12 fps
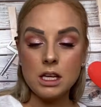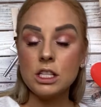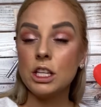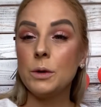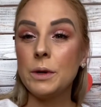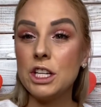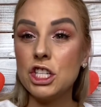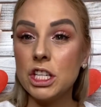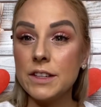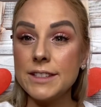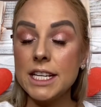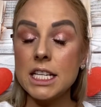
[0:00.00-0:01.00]
You know what I should
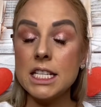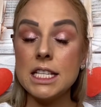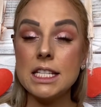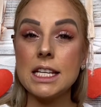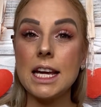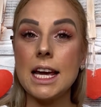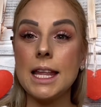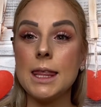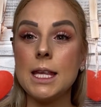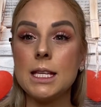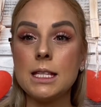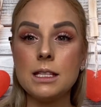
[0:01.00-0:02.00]
have done since I had
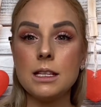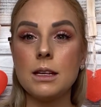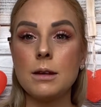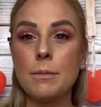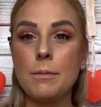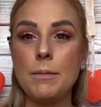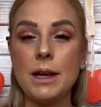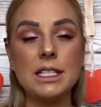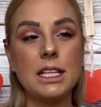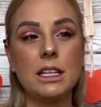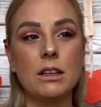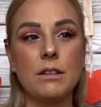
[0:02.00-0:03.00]
this
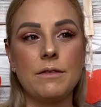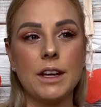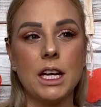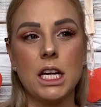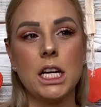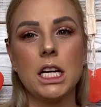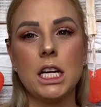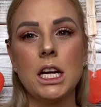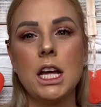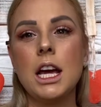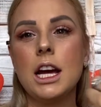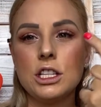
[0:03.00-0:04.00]
messy little finger?
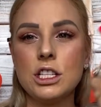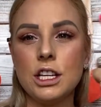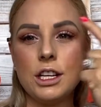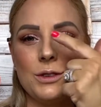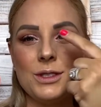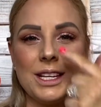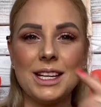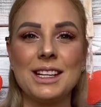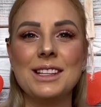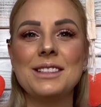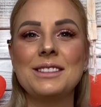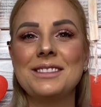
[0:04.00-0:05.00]
I should have used it,
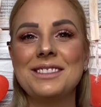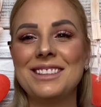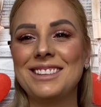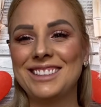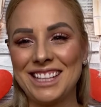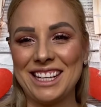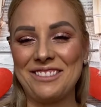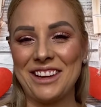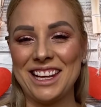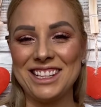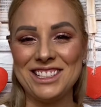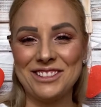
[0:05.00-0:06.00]
took
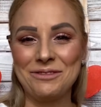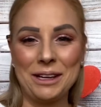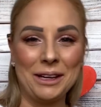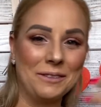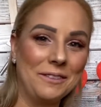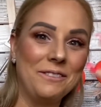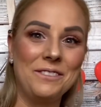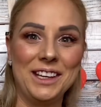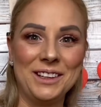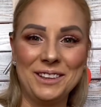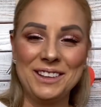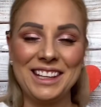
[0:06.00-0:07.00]
advantage of being able to
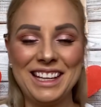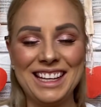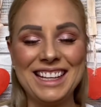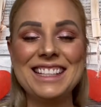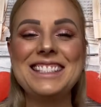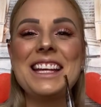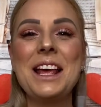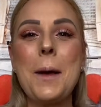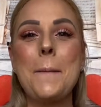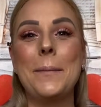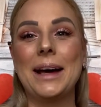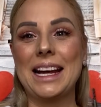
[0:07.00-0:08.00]
feel things,
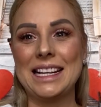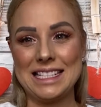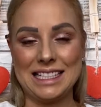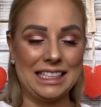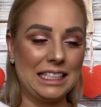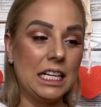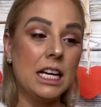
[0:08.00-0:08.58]
but I didn't.